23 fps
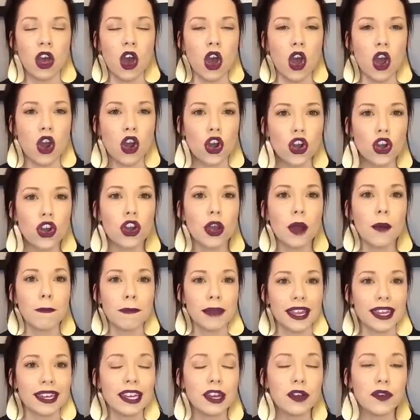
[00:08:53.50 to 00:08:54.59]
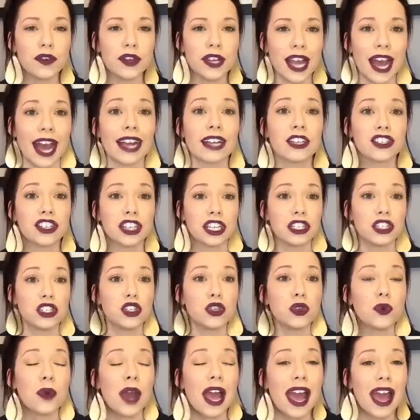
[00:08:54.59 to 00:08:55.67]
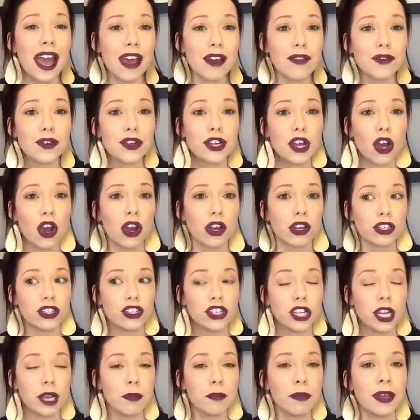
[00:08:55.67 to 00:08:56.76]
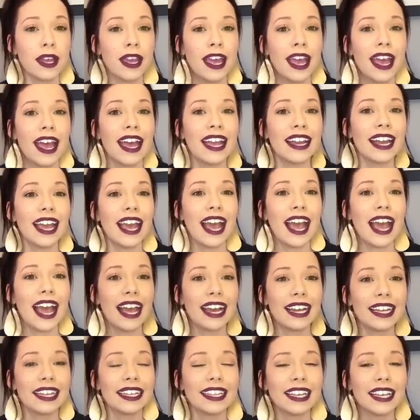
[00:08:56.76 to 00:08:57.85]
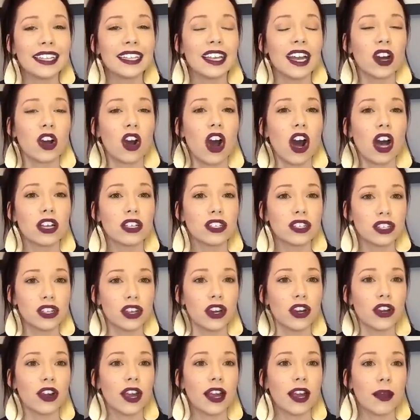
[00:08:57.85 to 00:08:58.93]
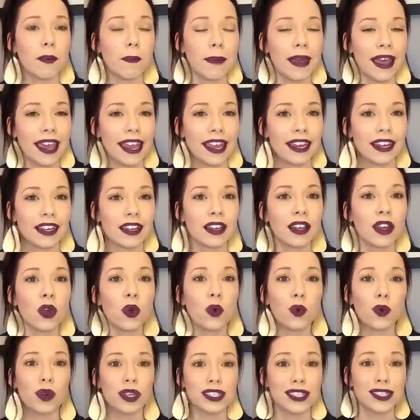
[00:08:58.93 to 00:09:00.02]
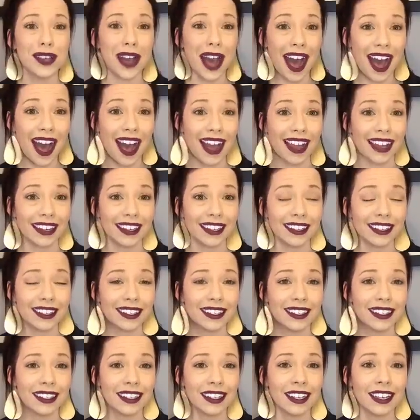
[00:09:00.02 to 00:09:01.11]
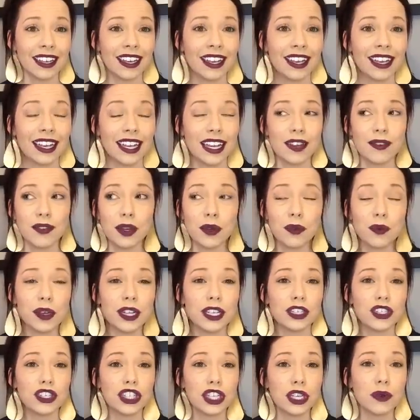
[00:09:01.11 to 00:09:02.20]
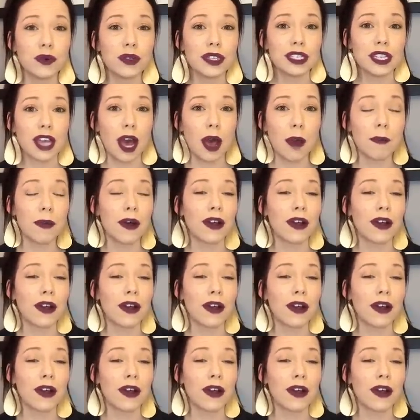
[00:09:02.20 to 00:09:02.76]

her immediate reaction to every hardship and anything that caused her pain was to hide. Even when she was up